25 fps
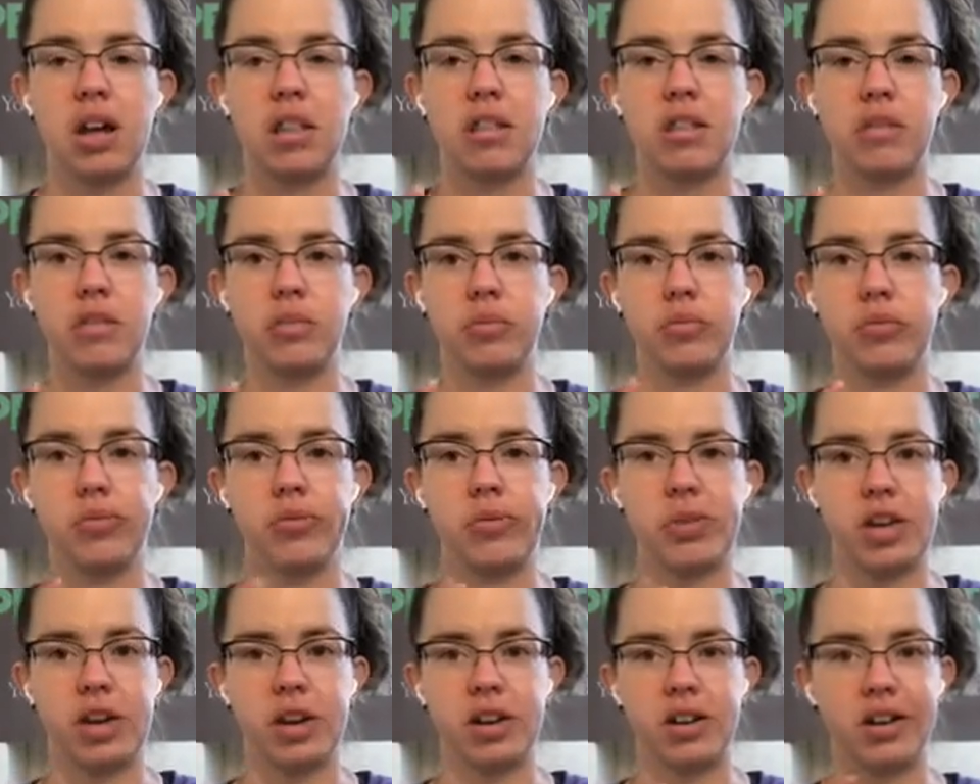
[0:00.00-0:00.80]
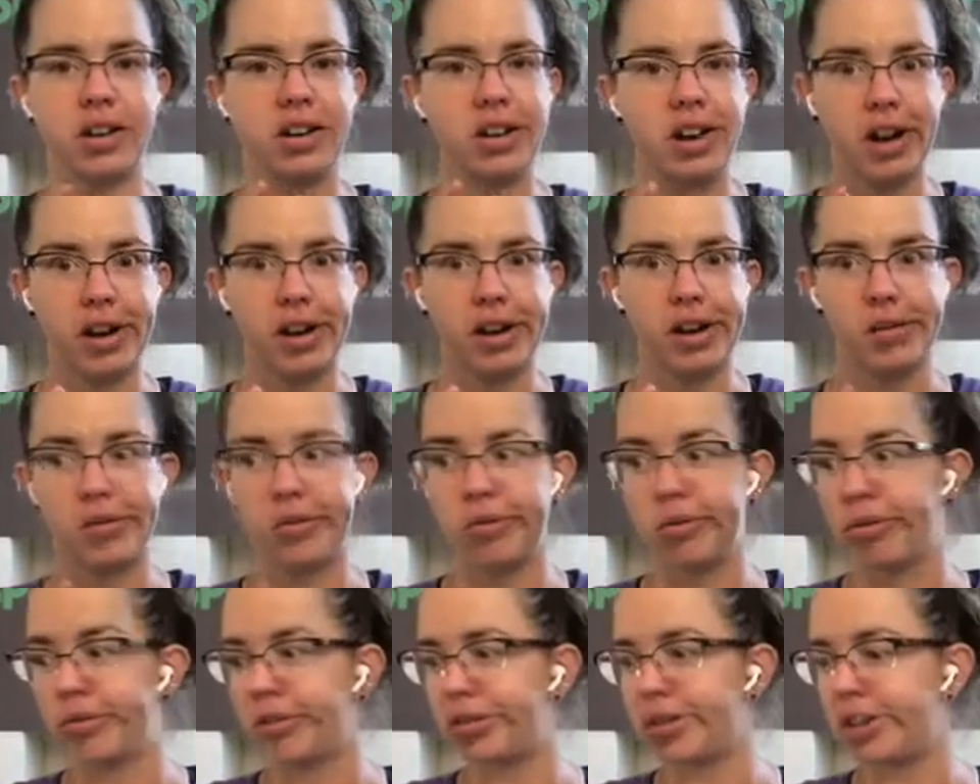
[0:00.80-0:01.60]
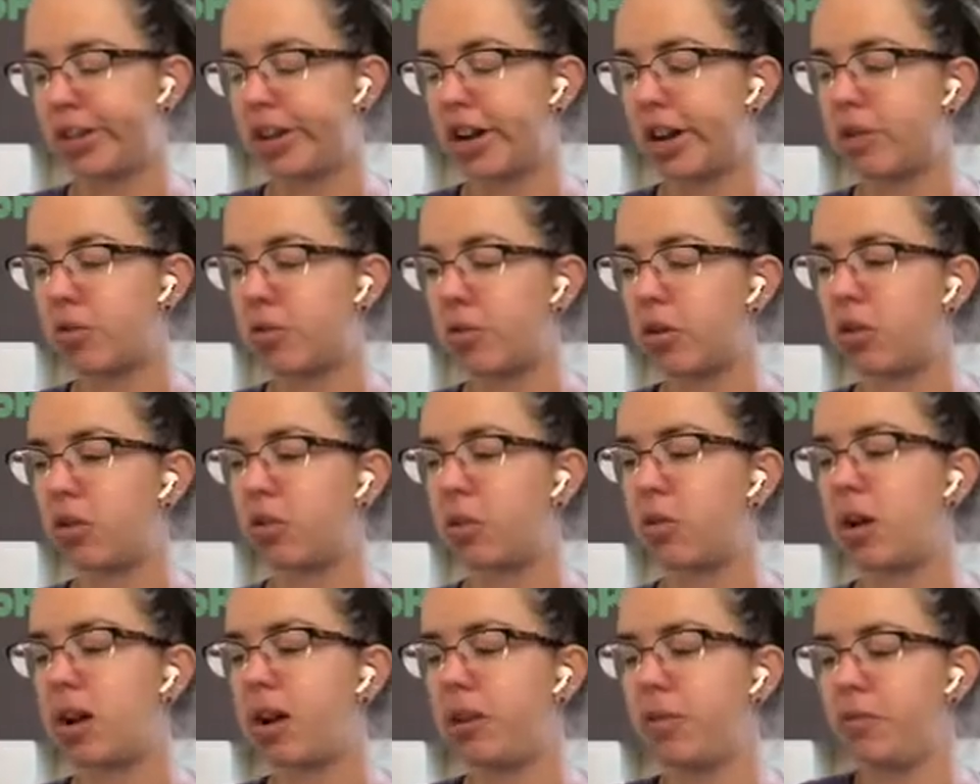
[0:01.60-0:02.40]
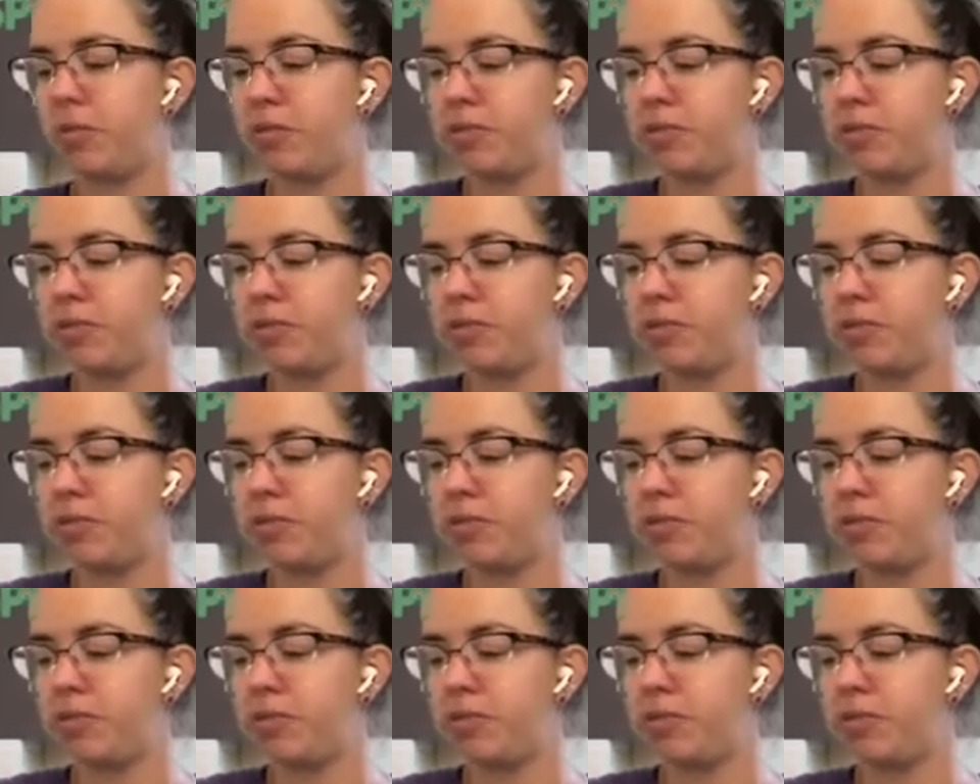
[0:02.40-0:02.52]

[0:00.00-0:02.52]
This blue dye did not work well.